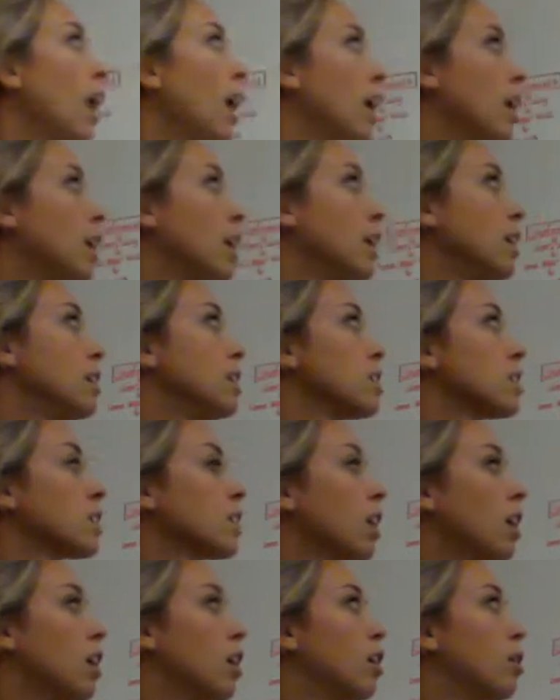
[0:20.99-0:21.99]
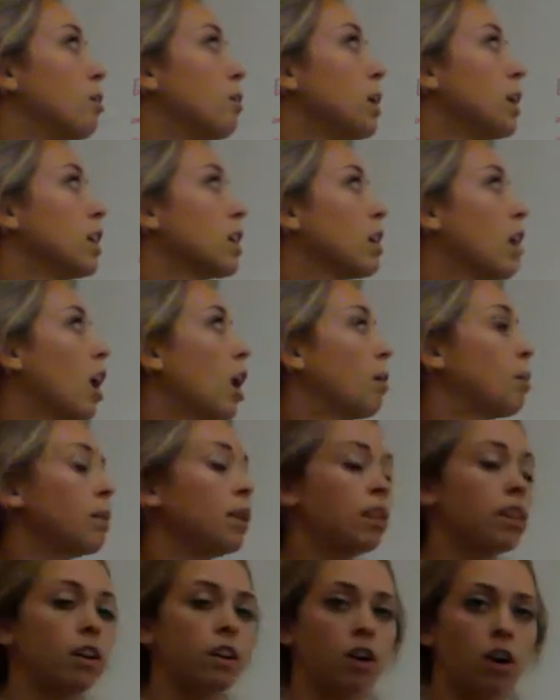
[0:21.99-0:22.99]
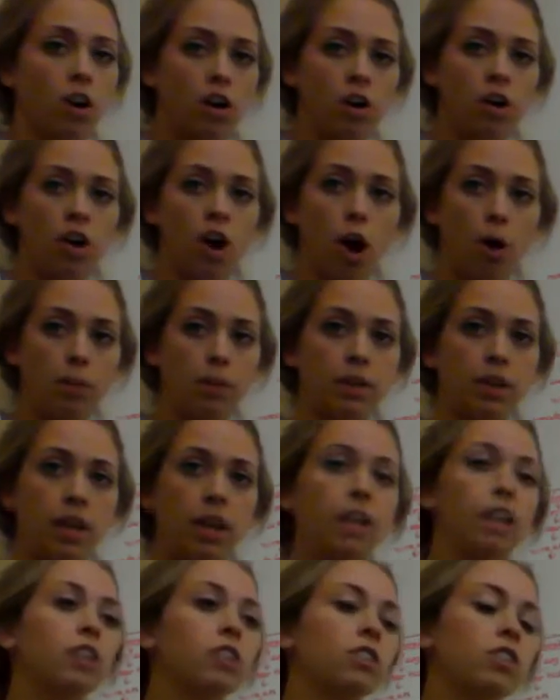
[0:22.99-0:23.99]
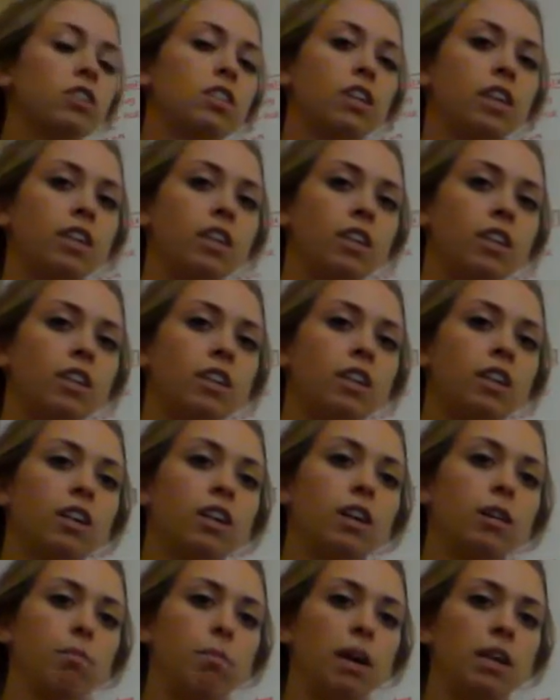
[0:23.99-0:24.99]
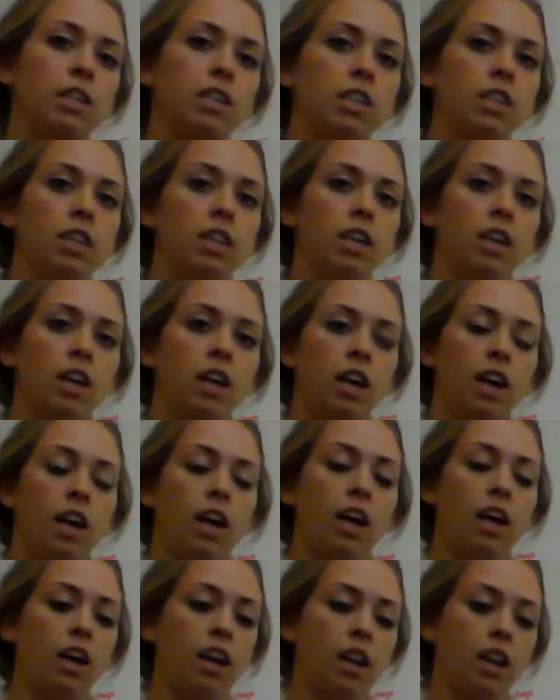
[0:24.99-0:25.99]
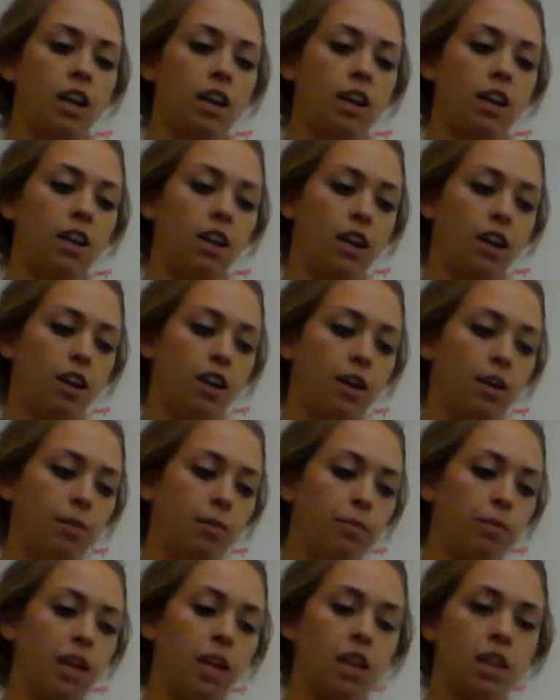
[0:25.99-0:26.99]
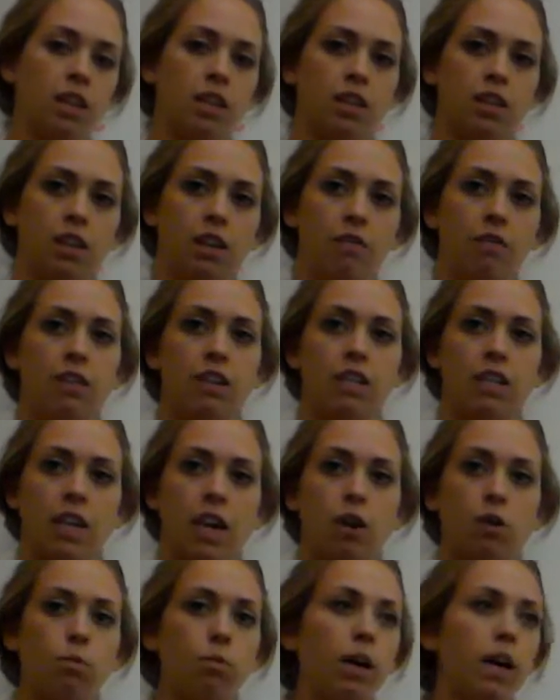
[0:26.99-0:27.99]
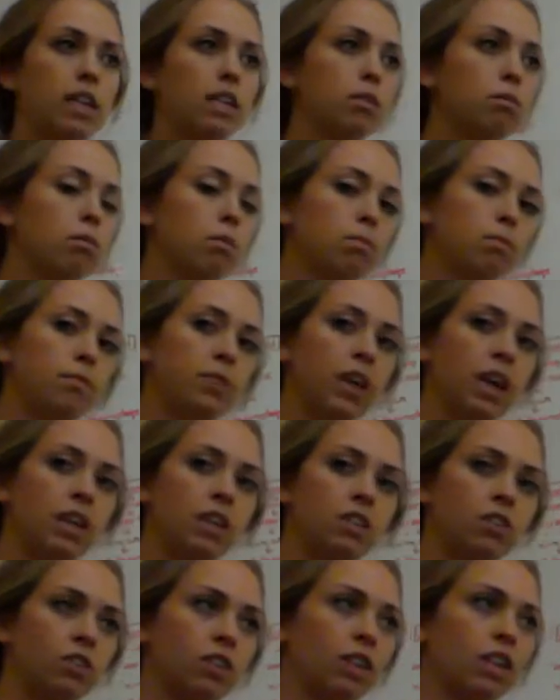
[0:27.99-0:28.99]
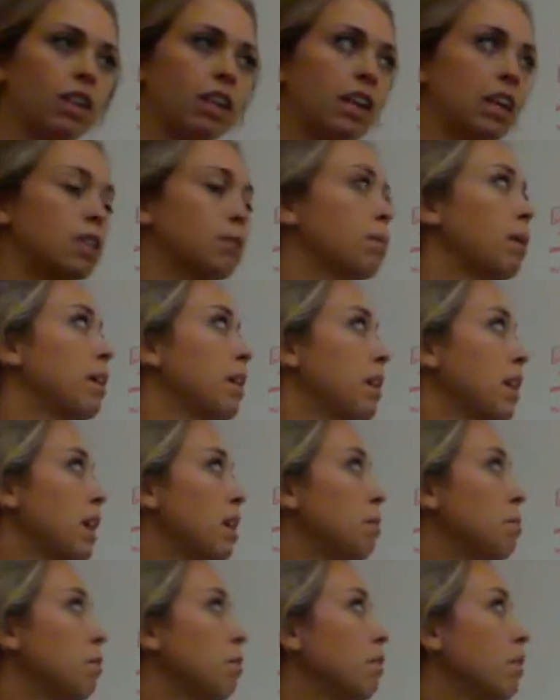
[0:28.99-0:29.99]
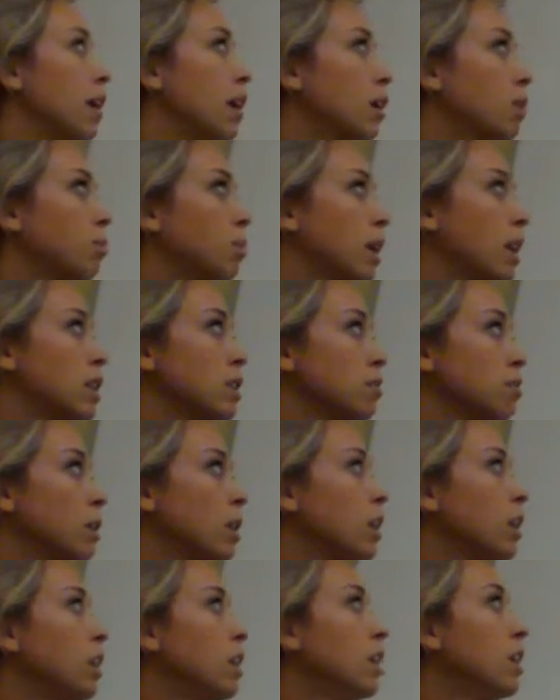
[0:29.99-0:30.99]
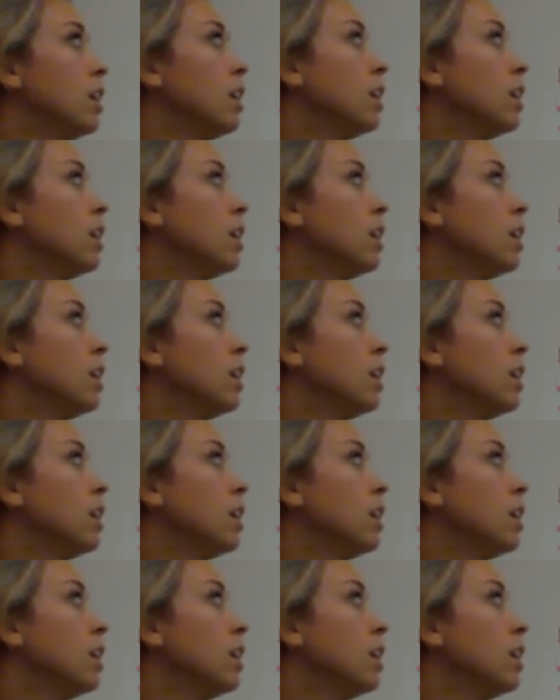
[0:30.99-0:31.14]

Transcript: And in common, they're all obligate intracellular bacteria, and they live in the cytoplasm, as you can guess by the name of anaplasma.